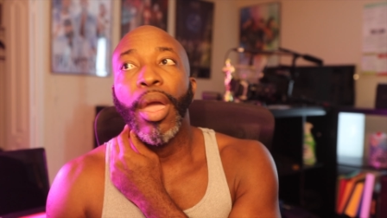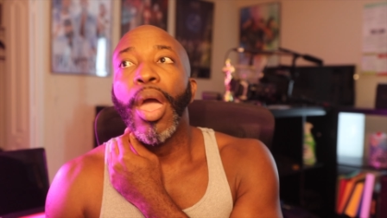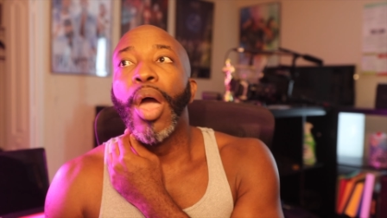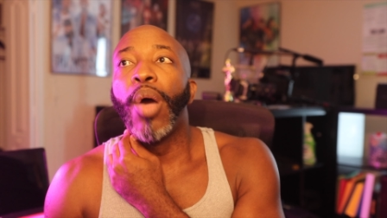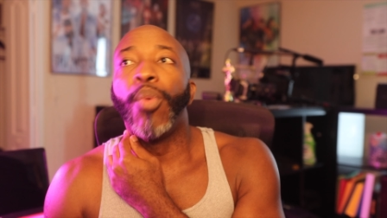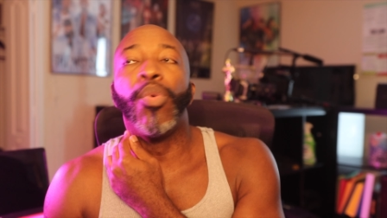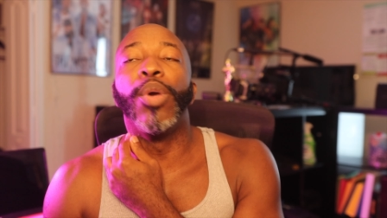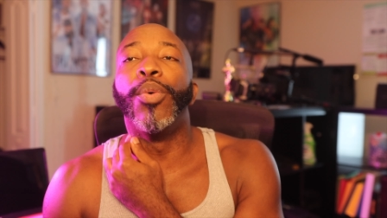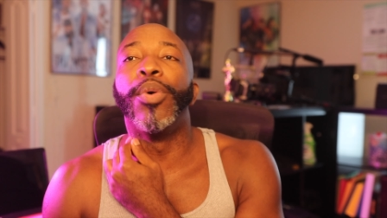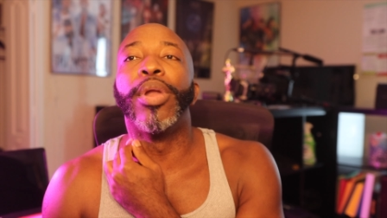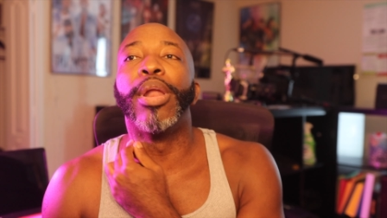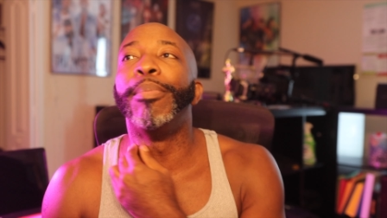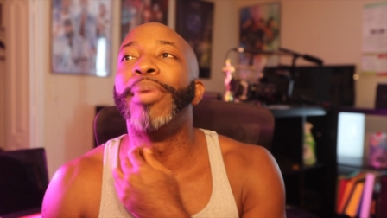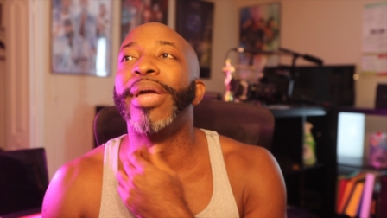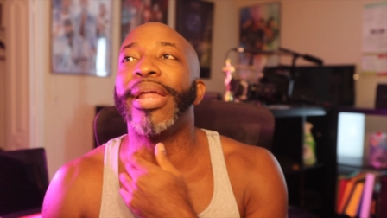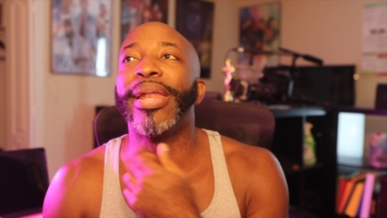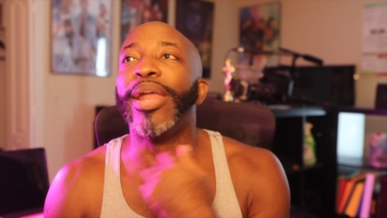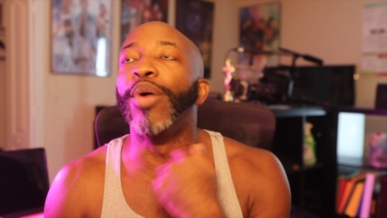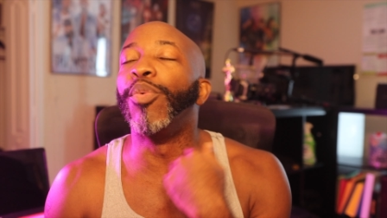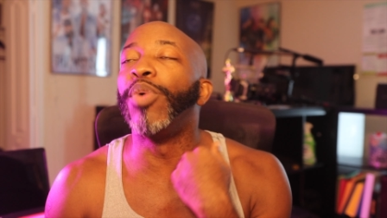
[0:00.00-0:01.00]
We would have
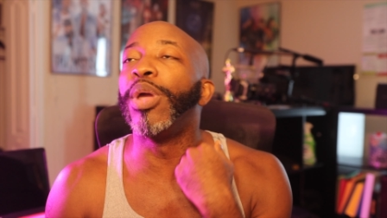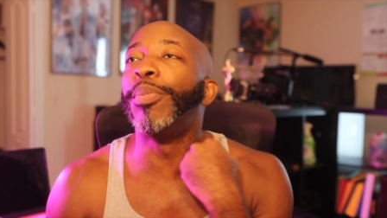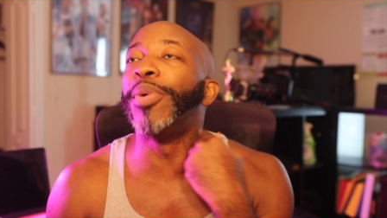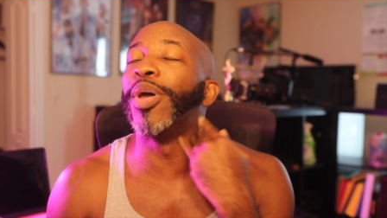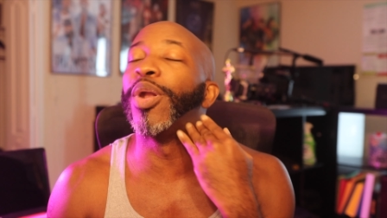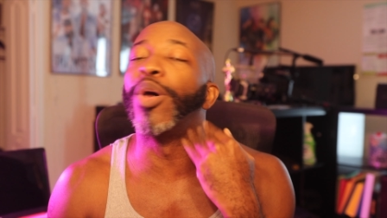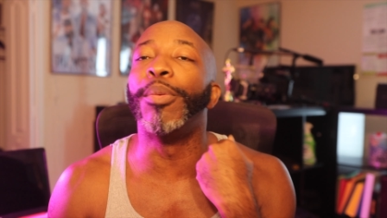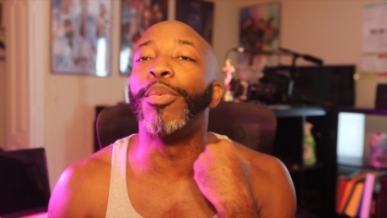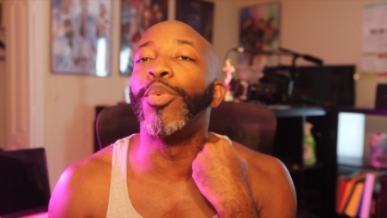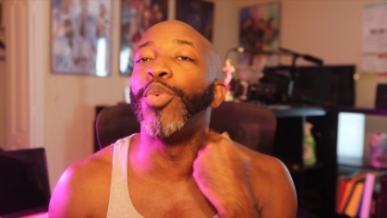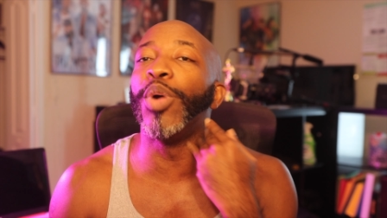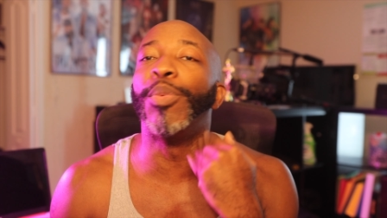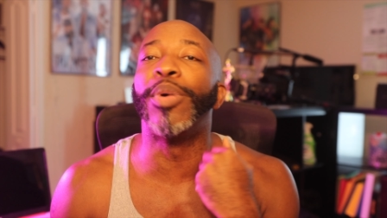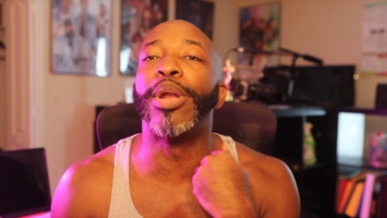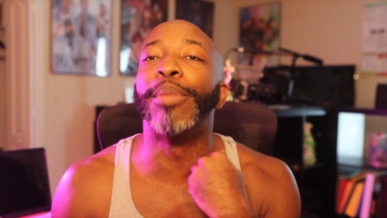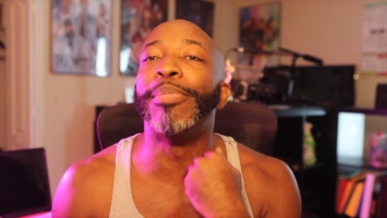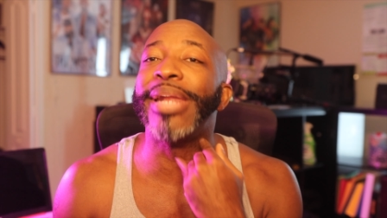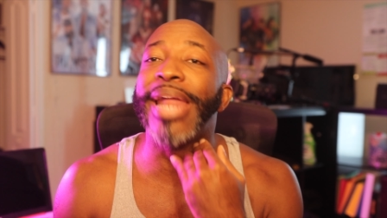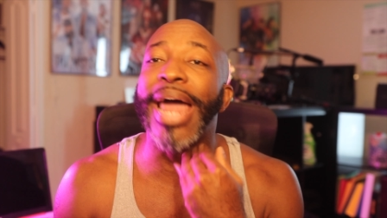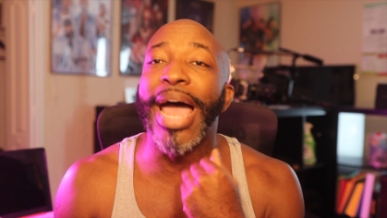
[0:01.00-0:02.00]
been
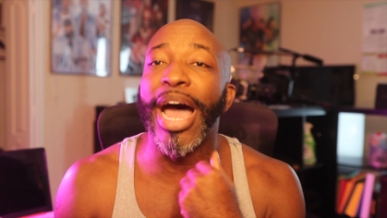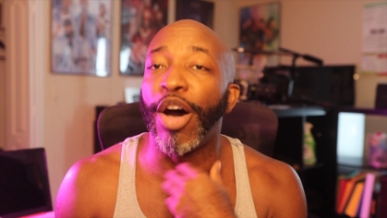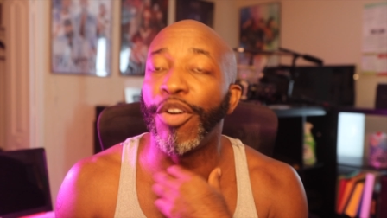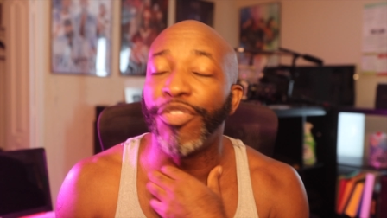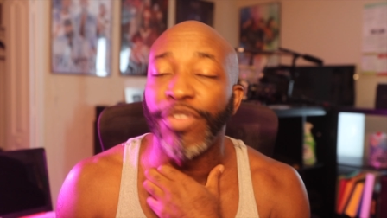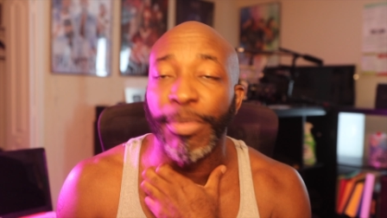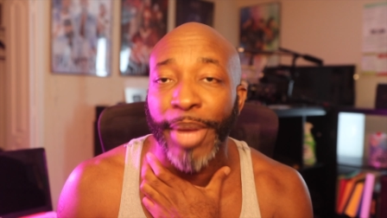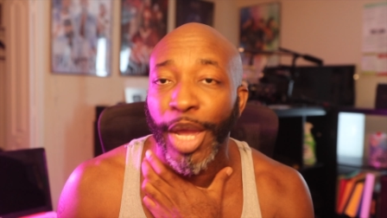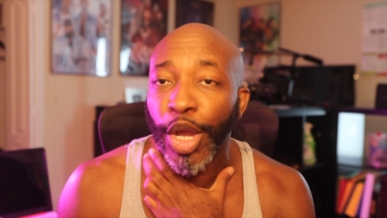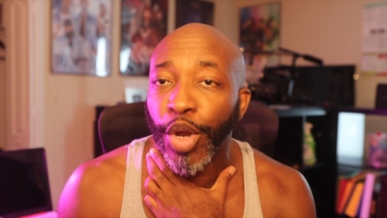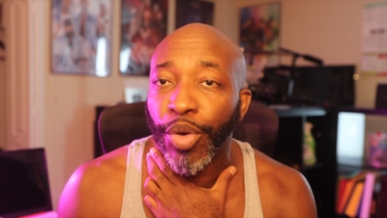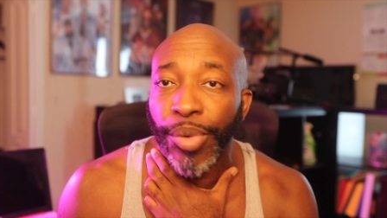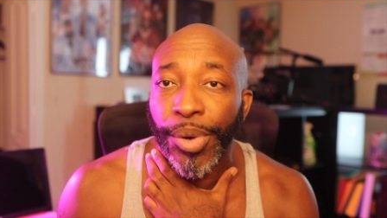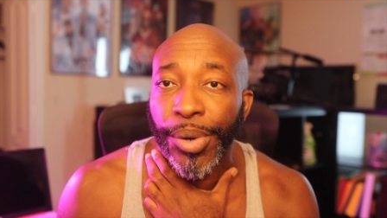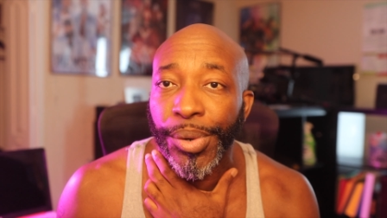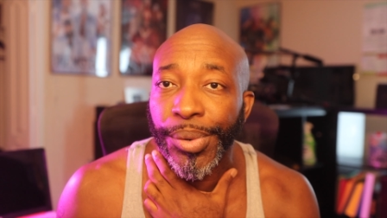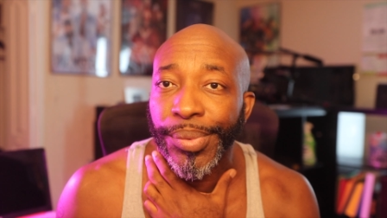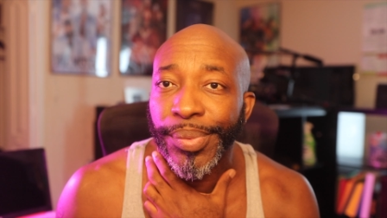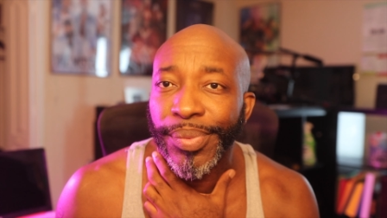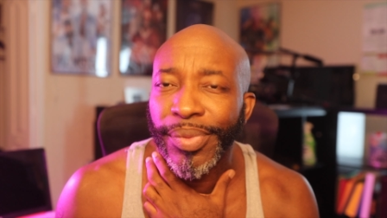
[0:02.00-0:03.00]
the alphabet
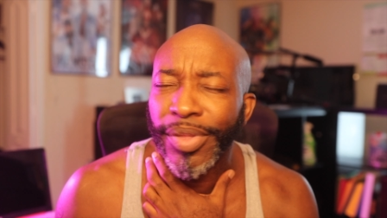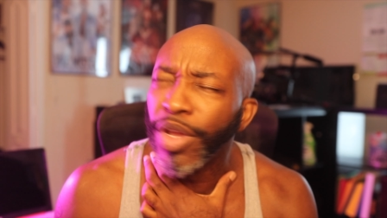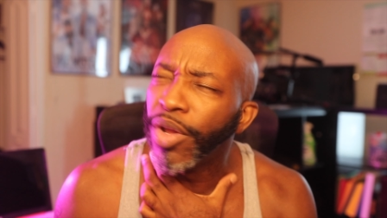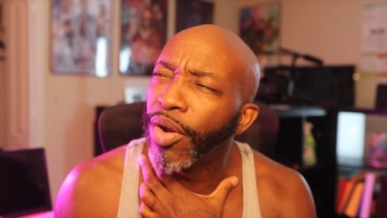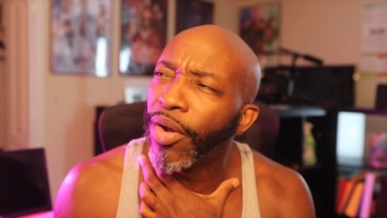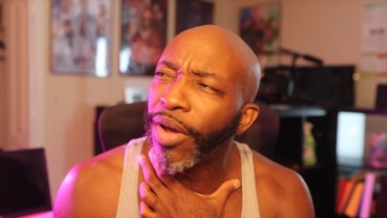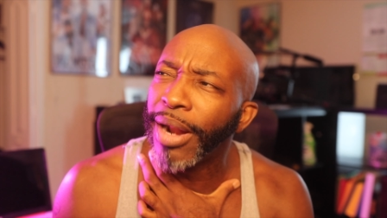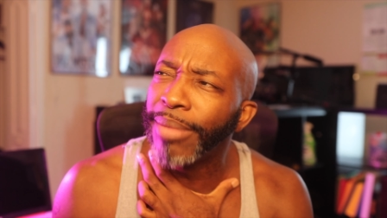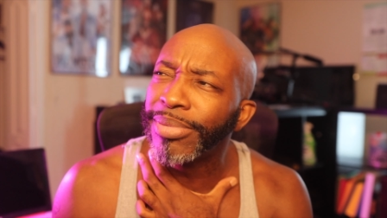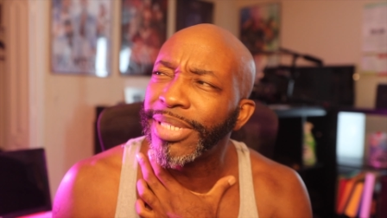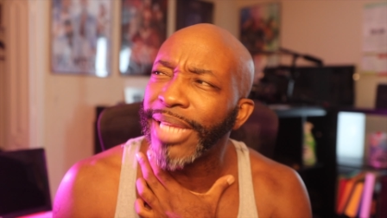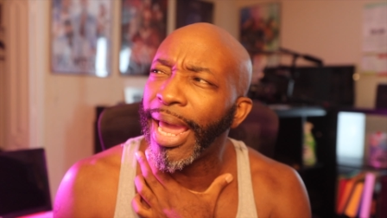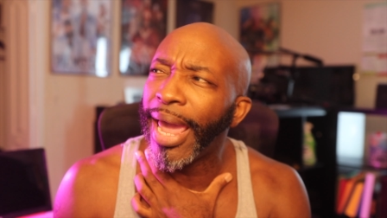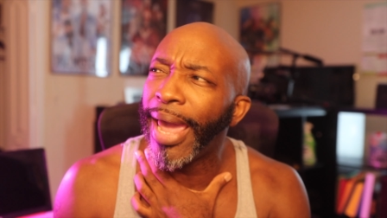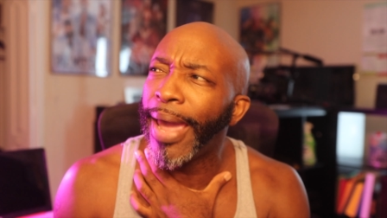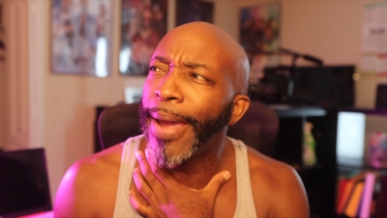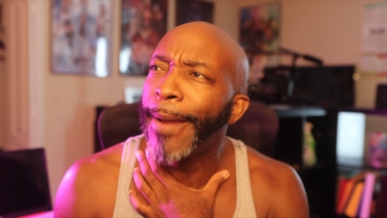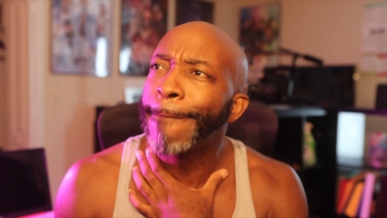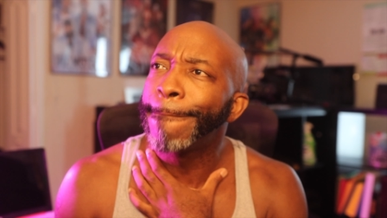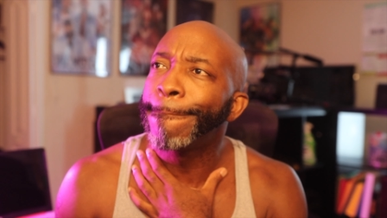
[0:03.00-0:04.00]
crew. You know what I'm
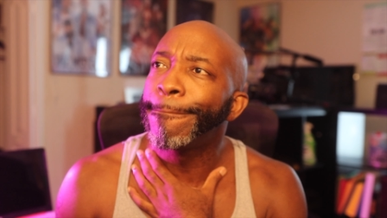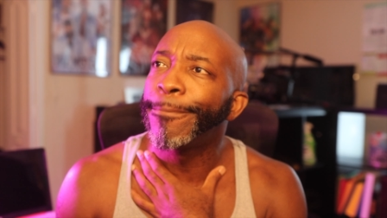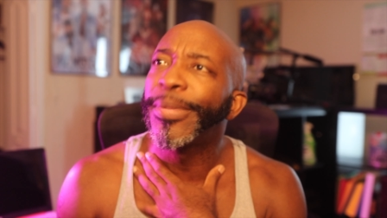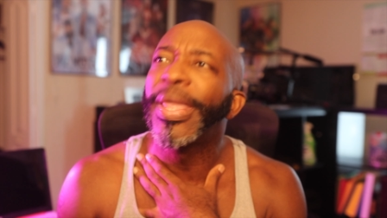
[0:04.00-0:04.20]
saying?